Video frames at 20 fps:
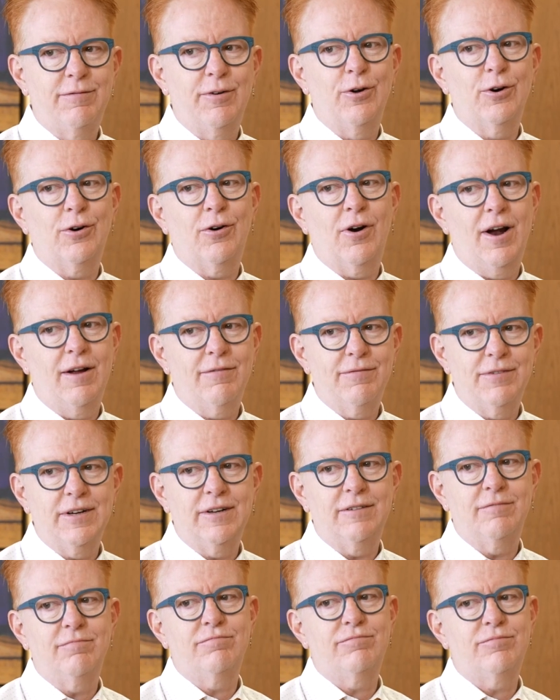
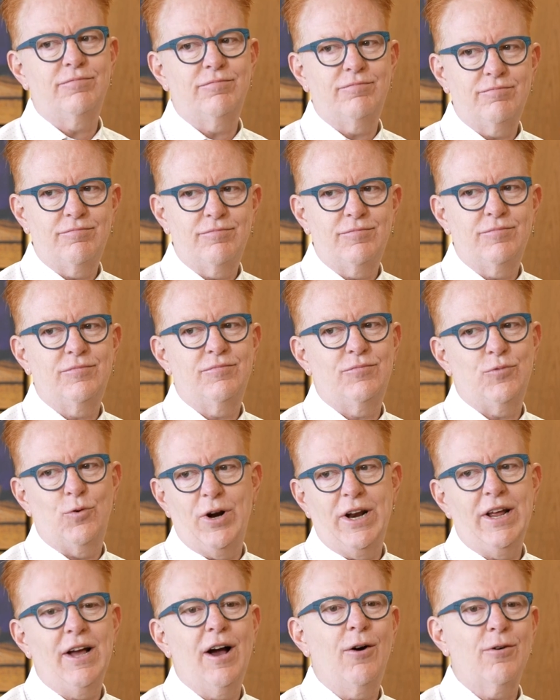photographing
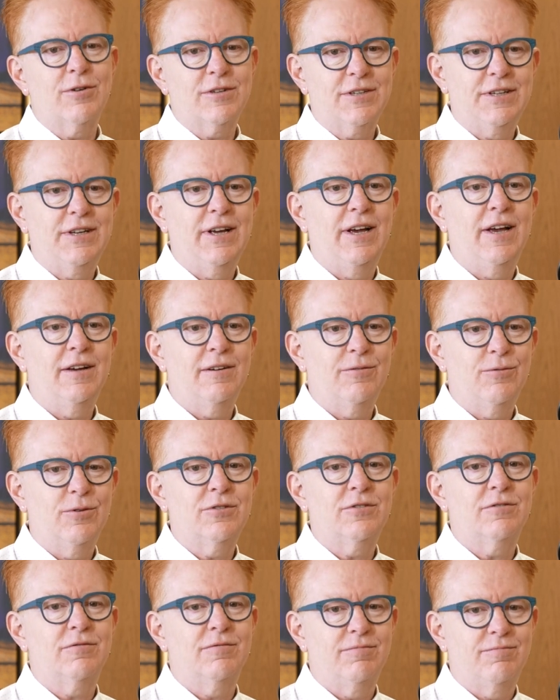20 hours a day
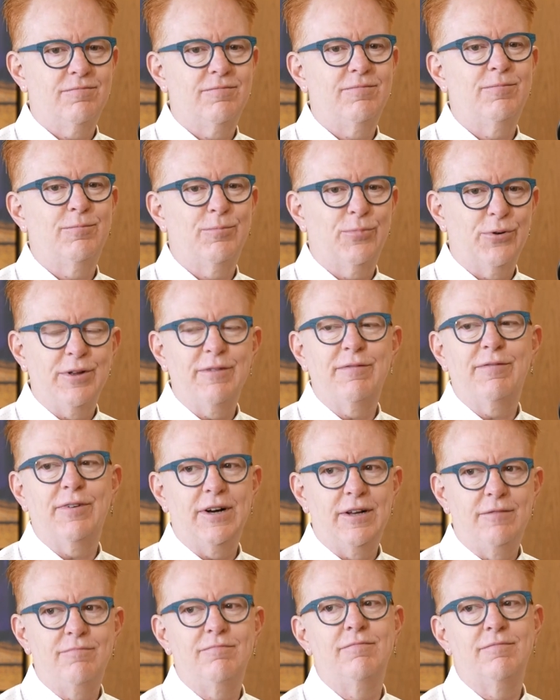was pretty
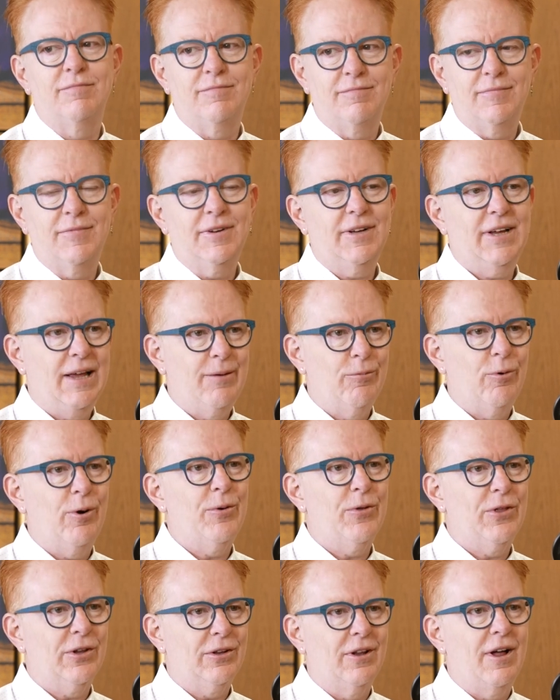fun. Came away
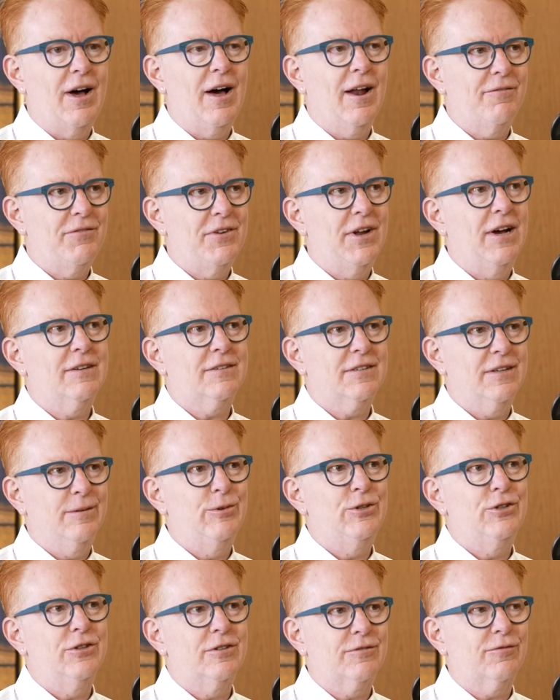with a lot of nice
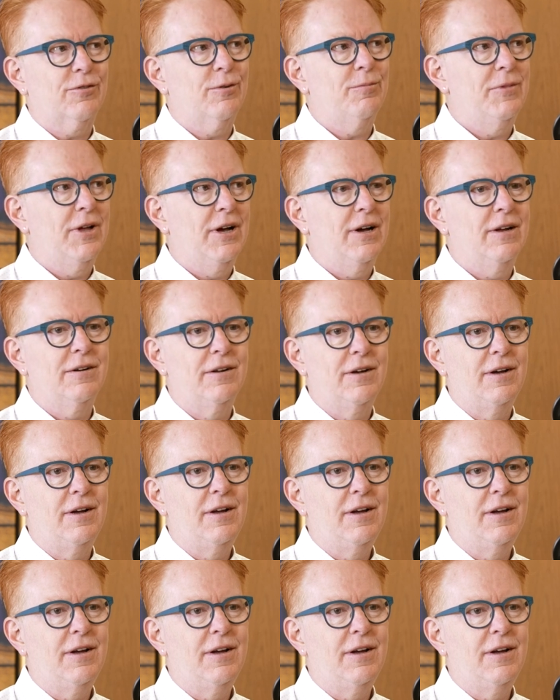images from that.